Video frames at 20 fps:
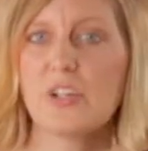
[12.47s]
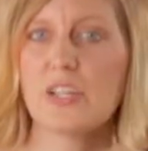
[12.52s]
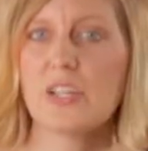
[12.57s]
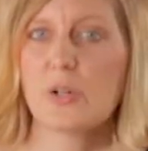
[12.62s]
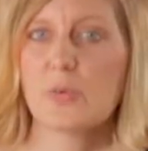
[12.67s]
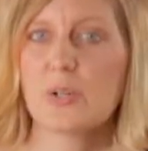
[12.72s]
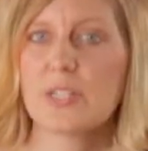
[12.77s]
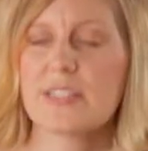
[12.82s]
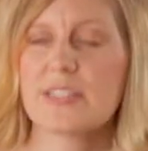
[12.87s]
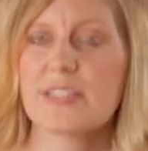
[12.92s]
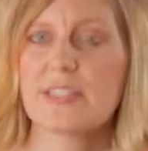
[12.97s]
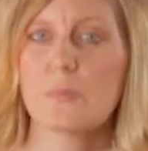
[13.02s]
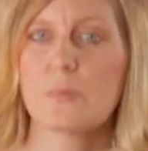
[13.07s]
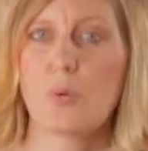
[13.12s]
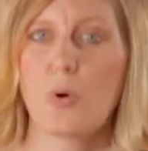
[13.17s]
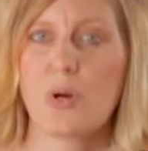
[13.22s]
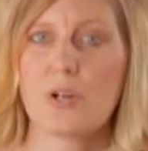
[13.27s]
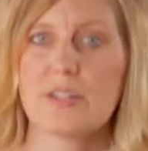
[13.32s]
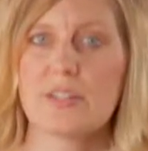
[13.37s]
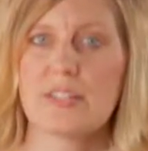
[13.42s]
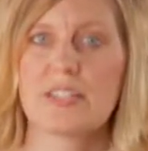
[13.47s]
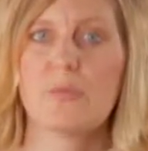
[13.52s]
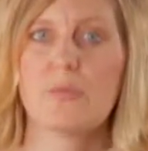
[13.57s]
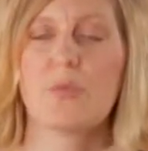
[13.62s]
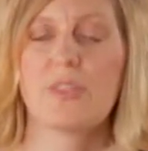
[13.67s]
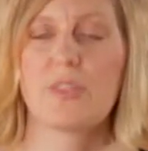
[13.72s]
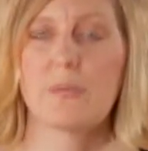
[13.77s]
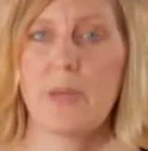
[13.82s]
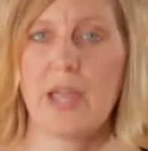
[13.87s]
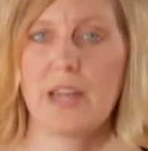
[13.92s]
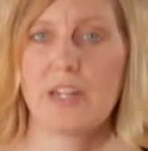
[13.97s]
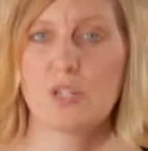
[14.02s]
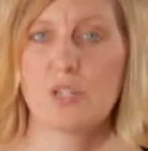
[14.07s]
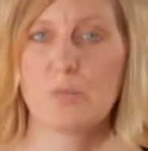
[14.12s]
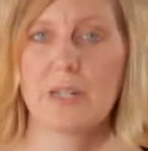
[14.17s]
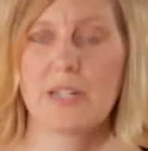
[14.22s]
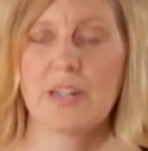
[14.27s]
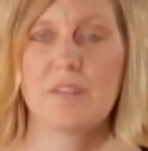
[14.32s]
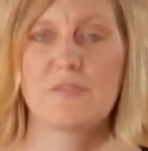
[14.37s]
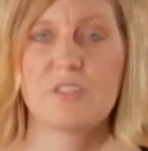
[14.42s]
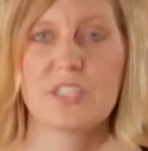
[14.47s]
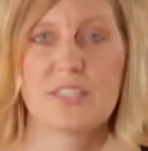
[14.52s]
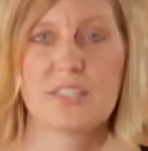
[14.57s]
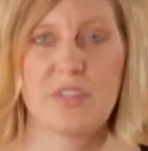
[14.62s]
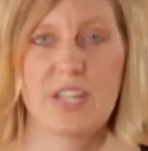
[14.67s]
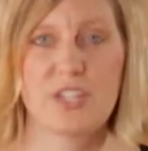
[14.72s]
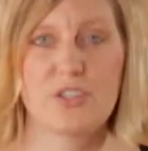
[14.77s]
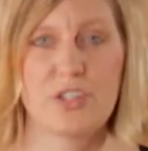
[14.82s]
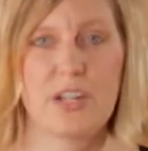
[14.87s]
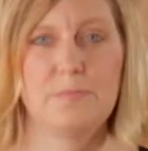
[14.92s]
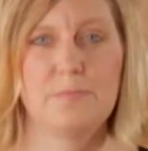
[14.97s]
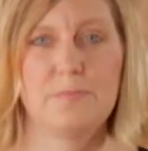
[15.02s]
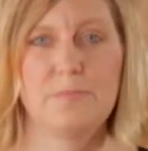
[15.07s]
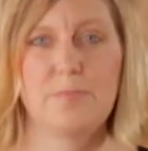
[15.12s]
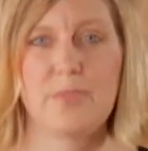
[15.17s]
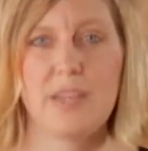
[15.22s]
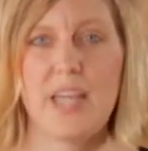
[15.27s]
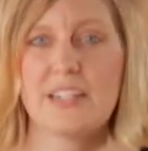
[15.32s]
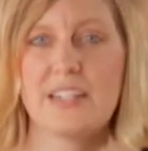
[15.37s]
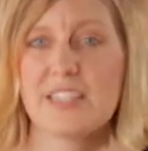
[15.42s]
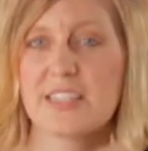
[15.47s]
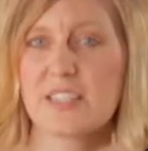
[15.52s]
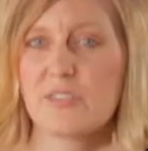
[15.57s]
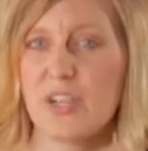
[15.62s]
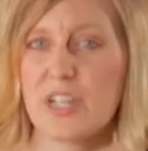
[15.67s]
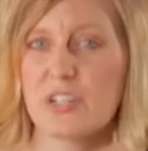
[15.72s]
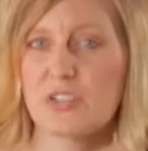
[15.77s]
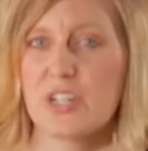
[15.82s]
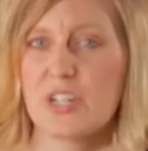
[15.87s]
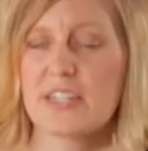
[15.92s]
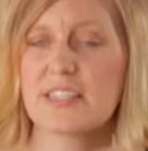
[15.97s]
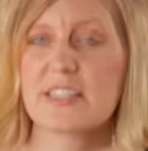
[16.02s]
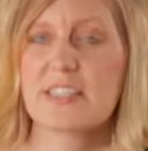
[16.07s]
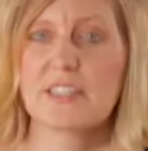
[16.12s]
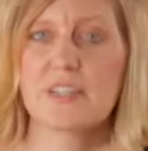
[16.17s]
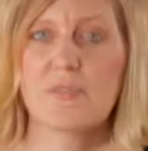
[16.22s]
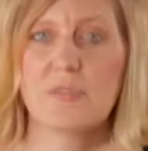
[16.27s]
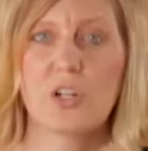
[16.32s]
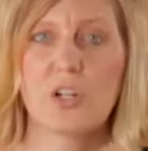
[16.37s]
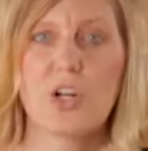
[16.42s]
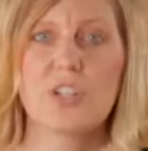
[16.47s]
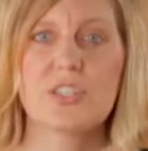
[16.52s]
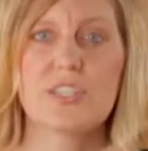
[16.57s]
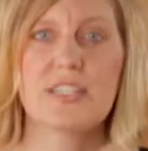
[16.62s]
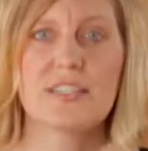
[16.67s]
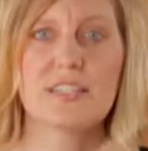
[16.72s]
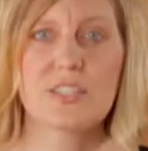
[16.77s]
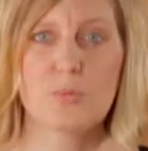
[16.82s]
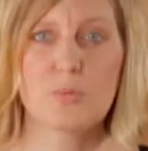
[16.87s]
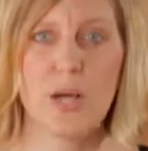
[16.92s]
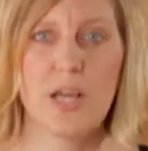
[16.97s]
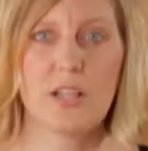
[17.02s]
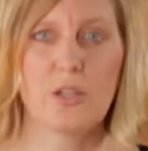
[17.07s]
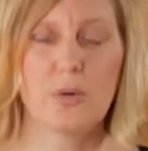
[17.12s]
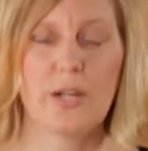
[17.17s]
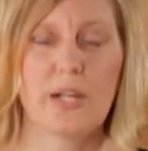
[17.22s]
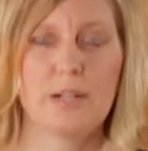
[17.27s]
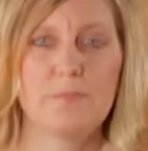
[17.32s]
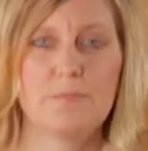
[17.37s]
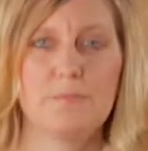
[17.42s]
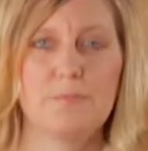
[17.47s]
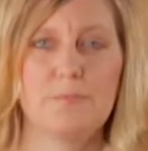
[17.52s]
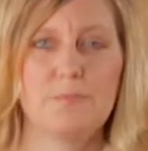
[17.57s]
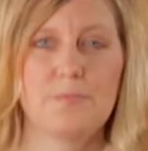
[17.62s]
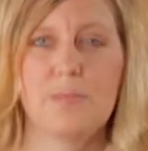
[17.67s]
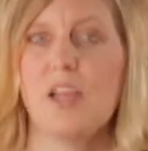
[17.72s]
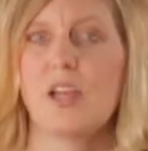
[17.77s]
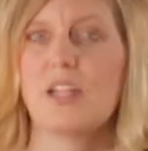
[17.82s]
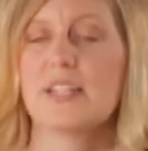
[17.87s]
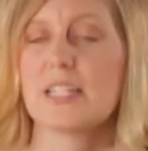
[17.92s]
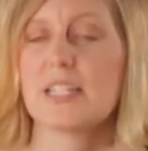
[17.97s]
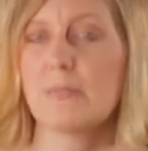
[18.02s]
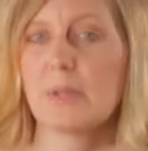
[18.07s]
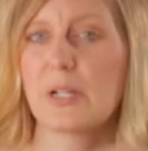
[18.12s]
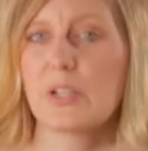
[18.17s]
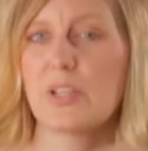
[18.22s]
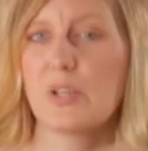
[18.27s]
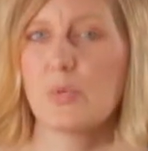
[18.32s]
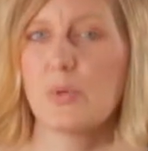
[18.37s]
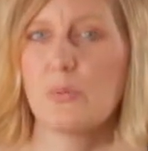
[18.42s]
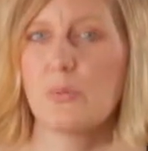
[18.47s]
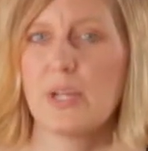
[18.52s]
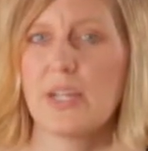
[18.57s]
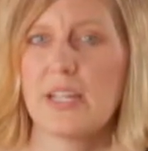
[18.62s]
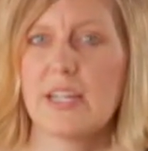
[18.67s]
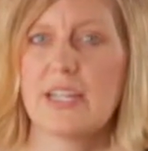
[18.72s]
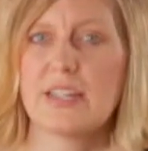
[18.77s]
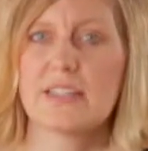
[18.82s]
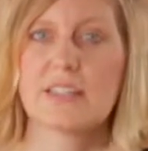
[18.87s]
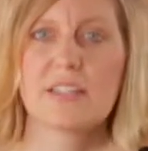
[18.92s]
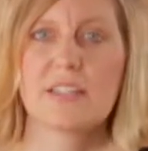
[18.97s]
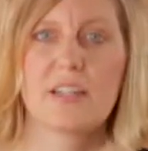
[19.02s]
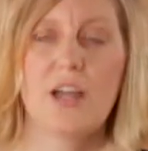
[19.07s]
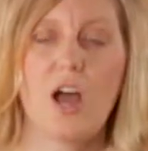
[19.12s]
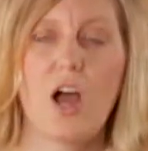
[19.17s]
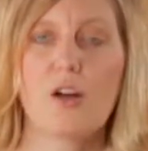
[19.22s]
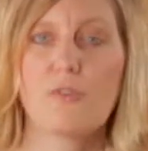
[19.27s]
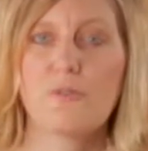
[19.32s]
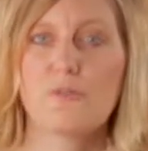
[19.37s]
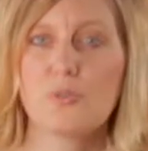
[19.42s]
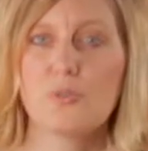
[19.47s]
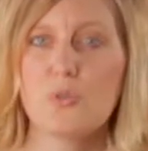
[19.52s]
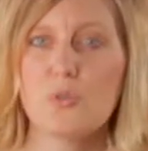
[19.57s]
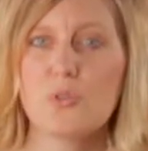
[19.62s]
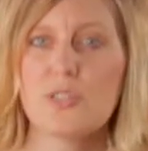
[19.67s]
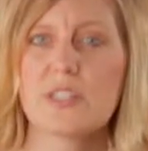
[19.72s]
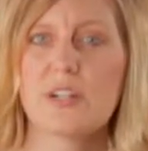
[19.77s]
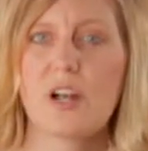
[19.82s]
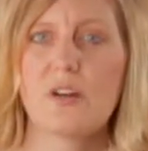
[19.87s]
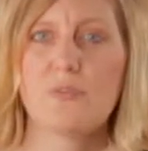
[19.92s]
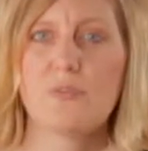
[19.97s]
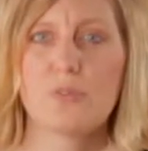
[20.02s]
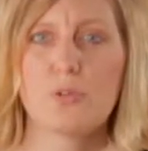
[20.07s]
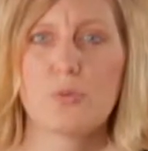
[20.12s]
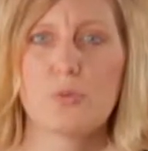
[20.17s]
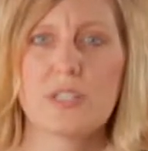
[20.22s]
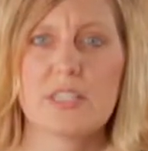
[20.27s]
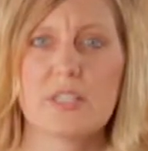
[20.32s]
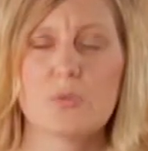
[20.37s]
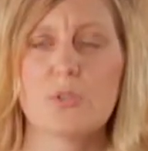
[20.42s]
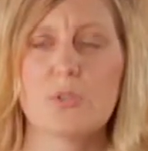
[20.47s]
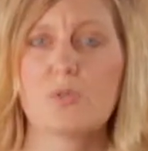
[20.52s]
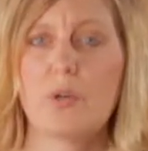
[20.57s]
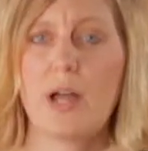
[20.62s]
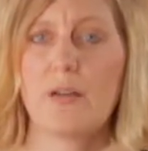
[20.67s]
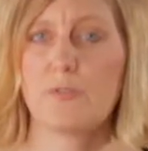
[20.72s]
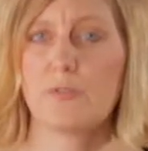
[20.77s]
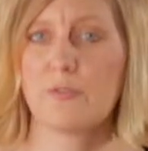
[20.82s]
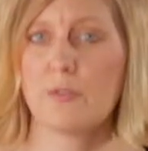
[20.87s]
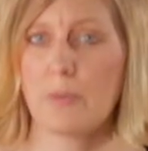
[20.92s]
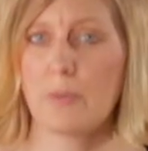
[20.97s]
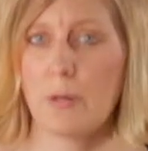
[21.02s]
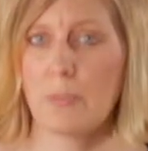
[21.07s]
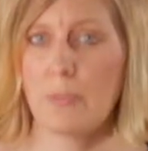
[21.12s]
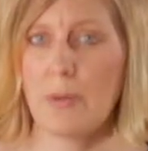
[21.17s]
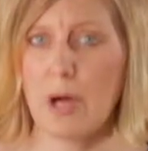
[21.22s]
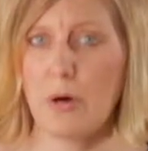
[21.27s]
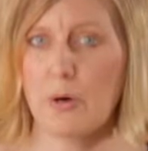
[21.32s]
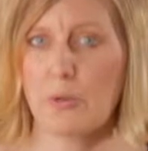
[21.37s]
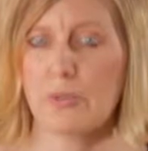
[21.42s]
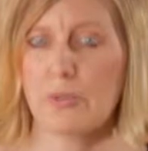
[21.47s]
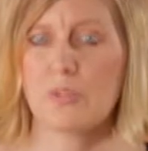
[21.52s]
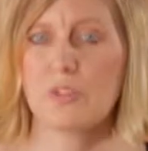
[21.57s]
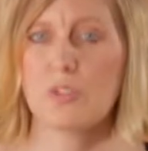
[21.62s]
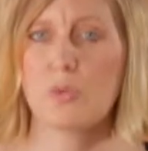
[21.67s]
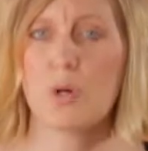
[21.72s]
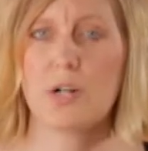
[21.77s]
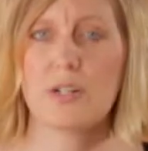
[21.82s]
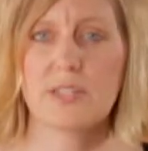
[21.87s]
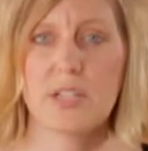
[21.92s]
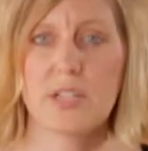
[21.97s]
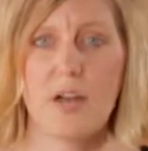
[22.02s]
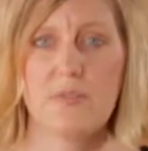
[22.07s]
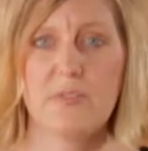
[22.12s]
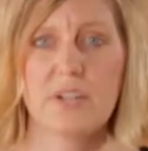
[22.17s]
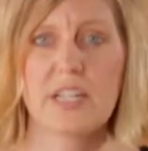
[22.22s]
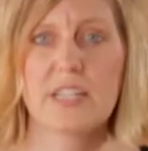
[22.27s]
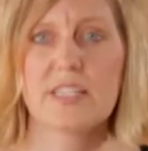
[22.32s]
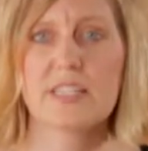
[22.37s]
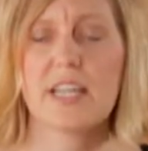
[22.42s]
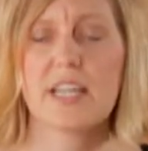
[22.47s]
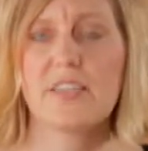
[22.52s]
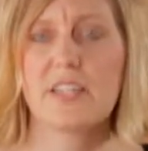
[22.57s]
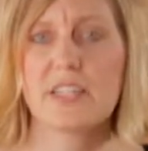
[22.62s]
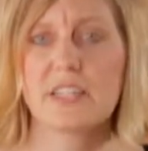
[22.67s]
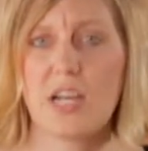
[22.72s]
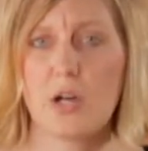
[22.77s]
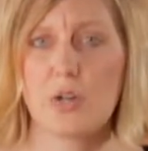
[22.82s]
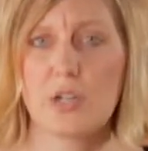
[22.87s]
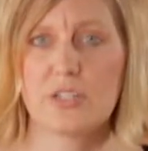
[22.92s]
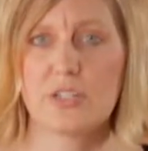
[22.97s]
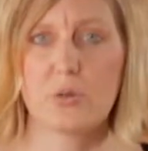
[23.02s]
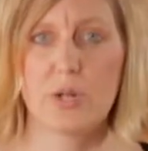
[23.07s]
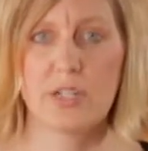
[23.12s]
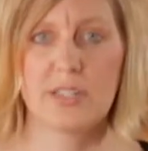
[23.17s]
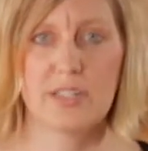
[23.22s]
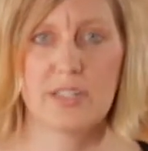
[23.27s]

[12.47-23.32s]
your liquids is important with the management of dysphagia. And dysphagia is a difficulty in swallowing. Typically when we eat, our foods and our fluids will travel from our mouth to our esophagus and then down into our